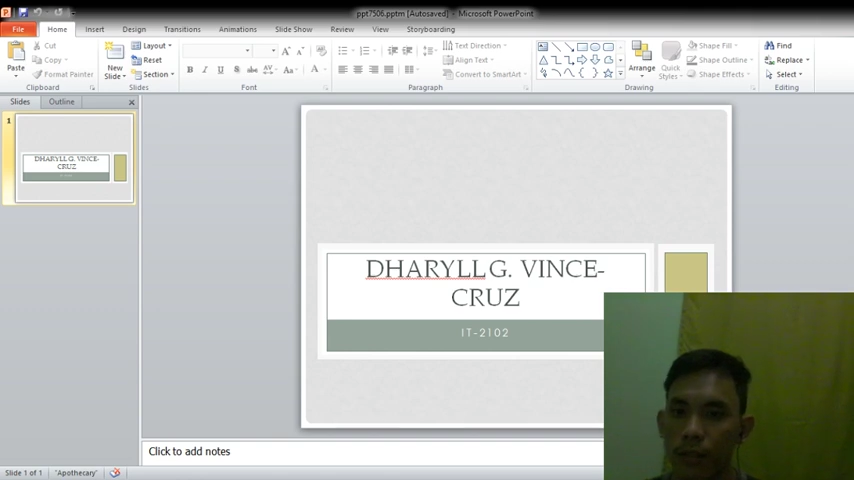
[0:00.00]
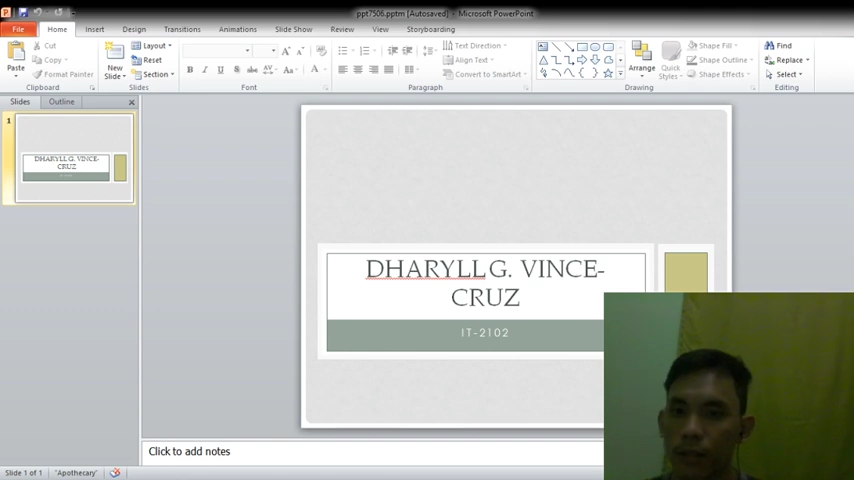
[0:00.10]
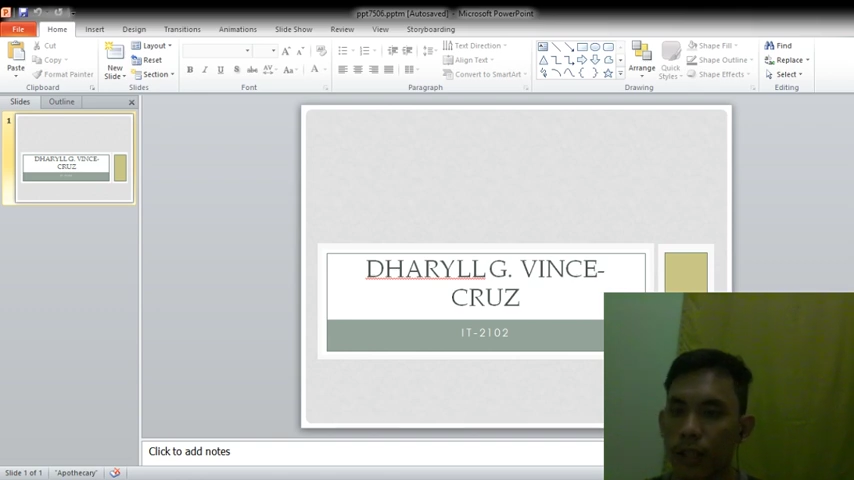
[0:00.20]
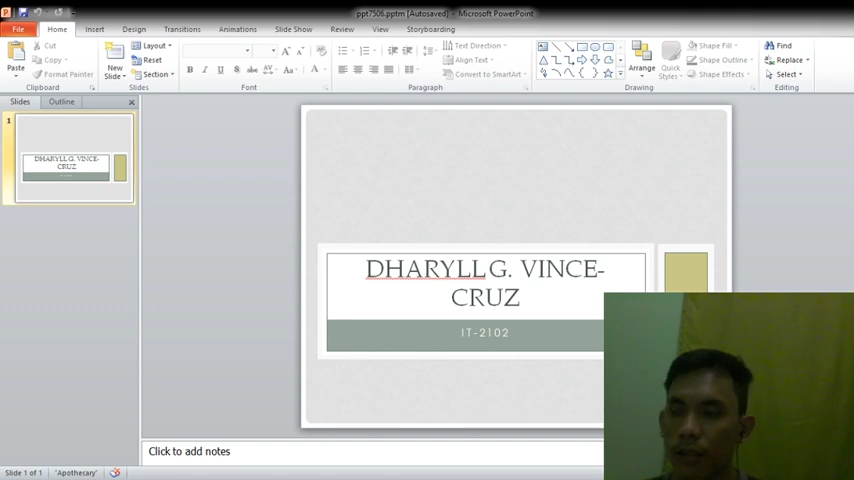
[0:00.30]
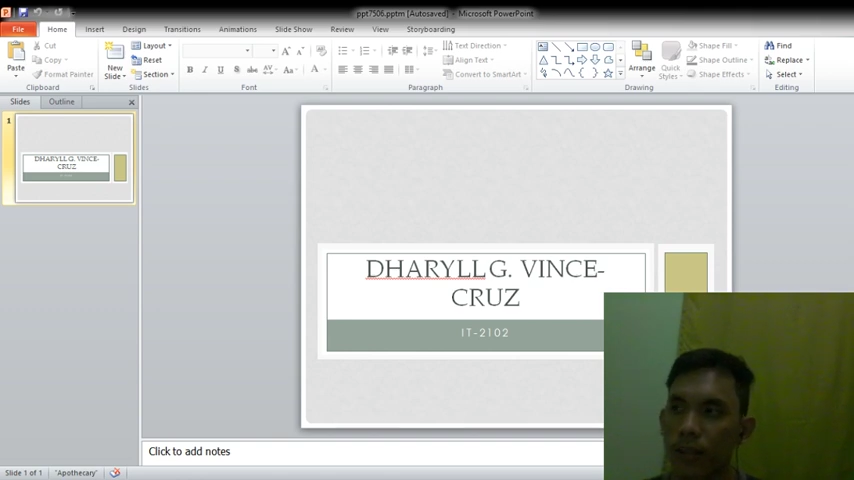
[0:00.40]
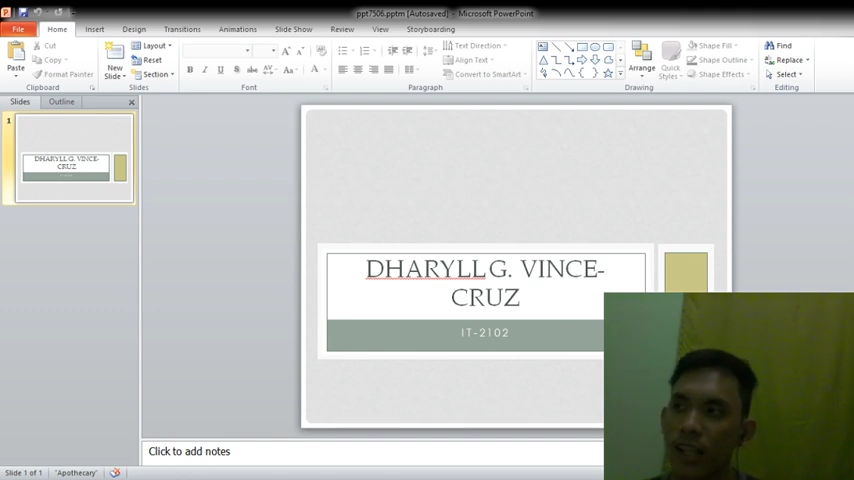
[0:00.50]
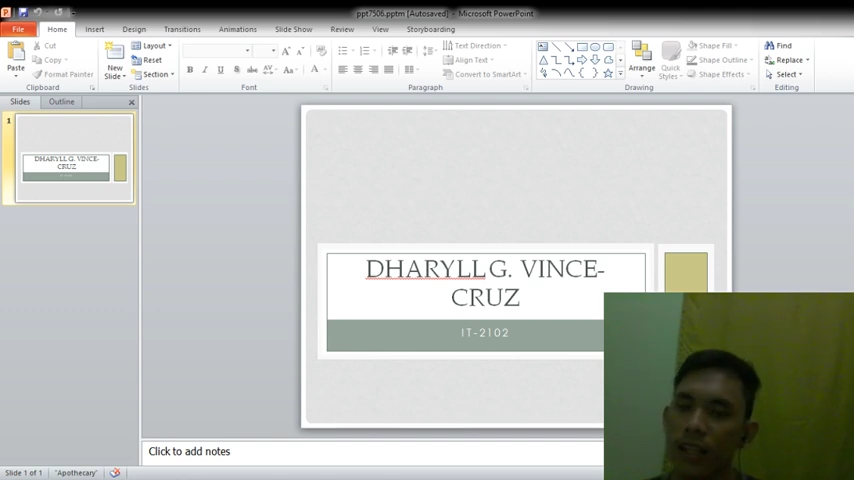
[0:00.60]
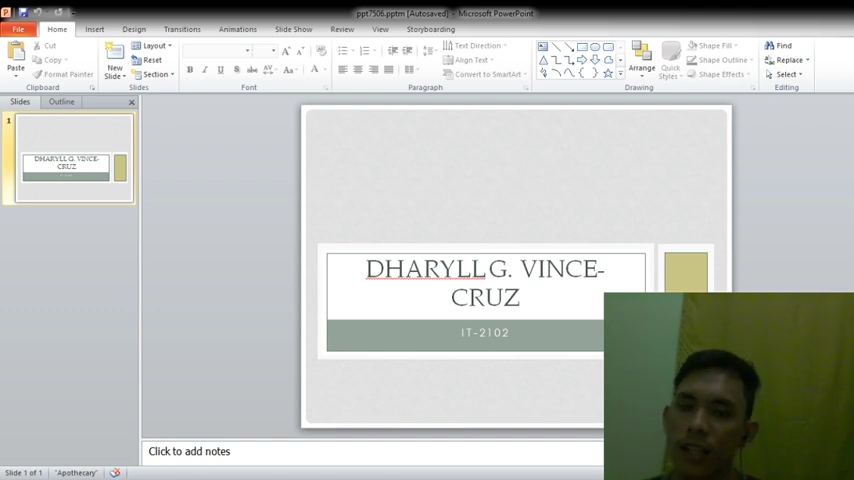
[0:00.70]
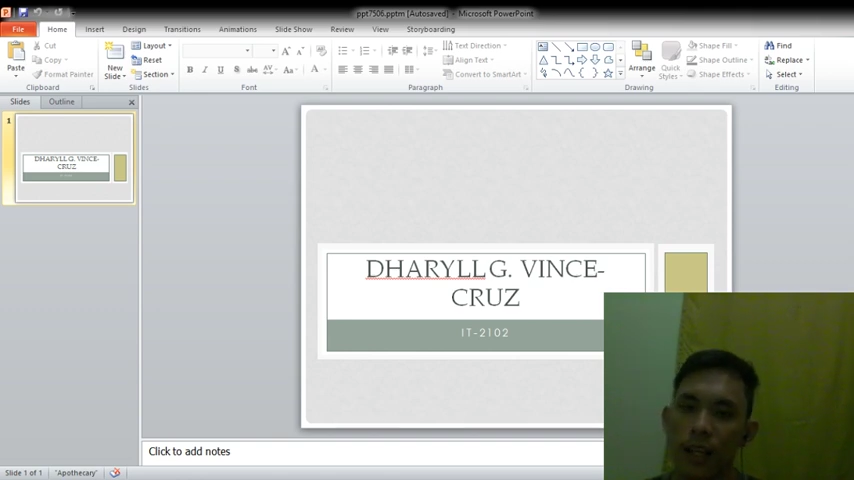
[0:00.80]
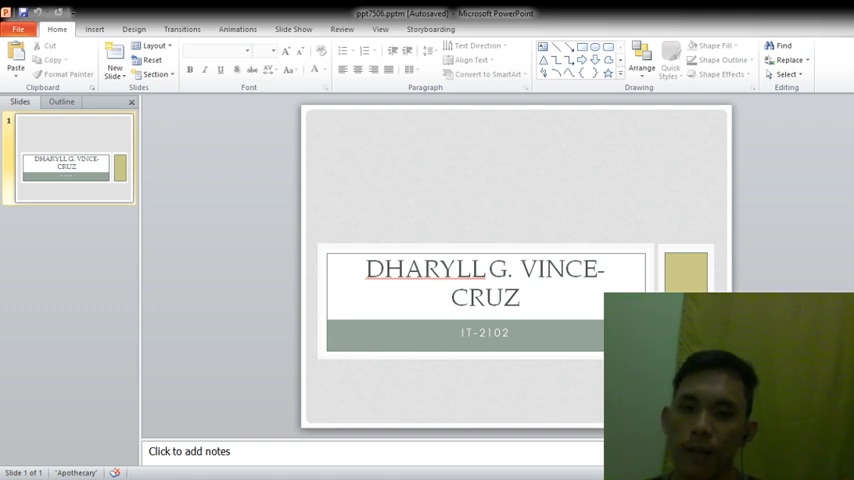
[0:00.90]
So giving
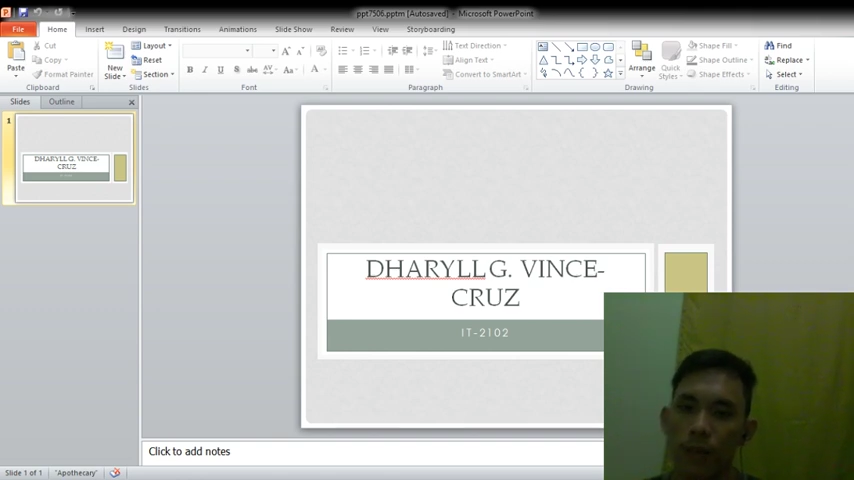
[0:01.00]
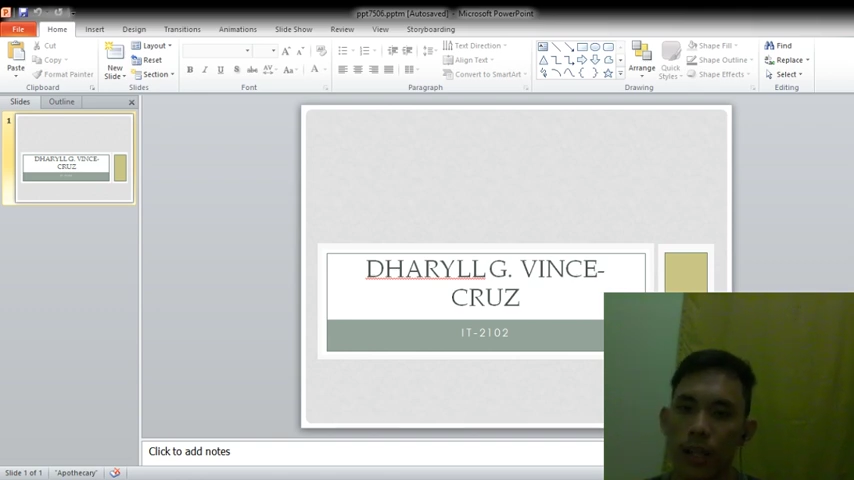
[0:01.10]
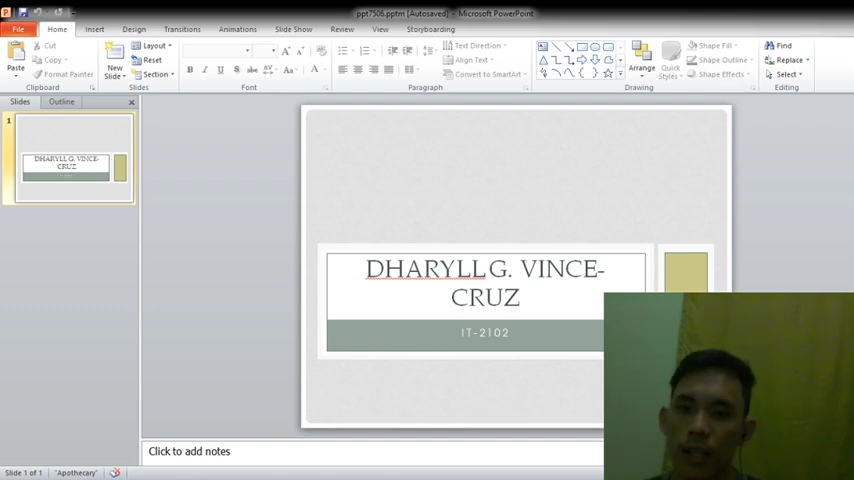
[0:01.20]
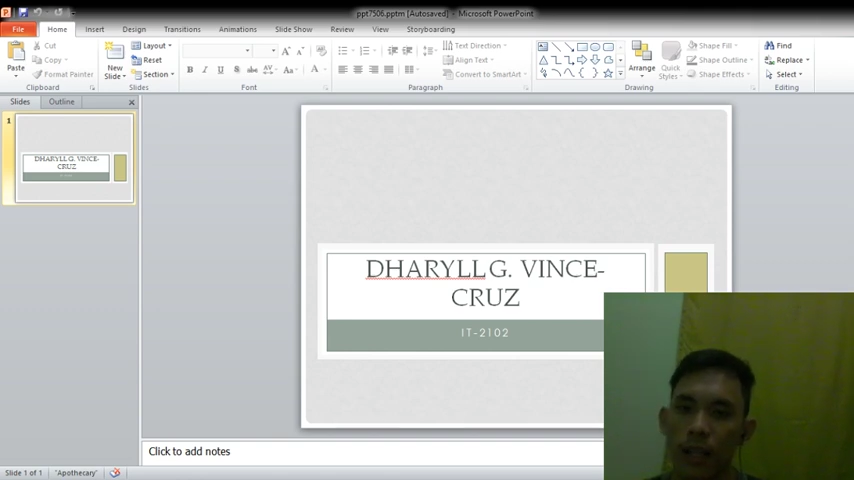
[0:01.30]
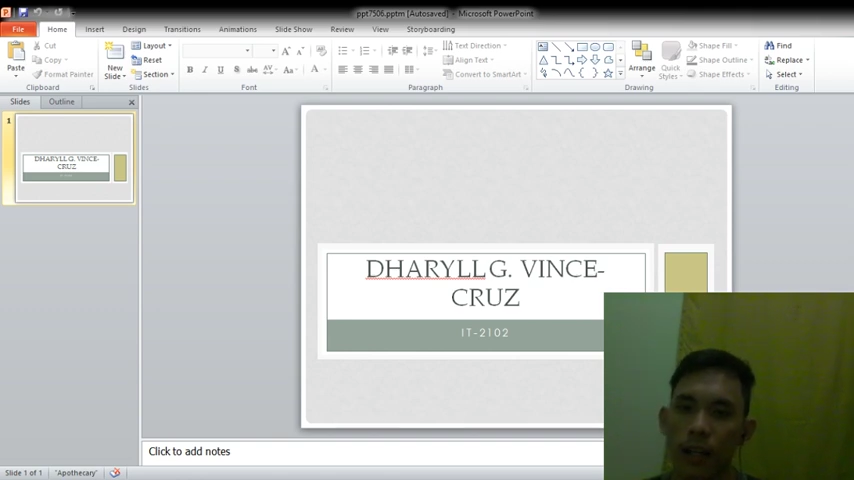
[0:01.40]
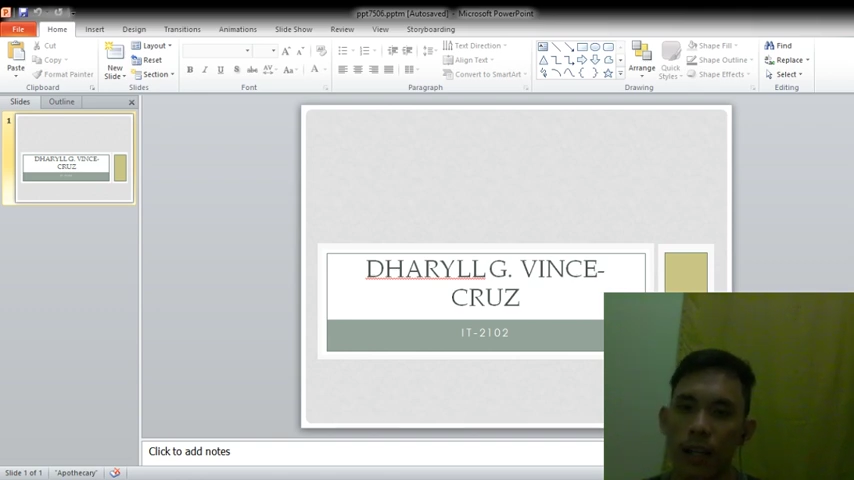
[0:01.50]
an IP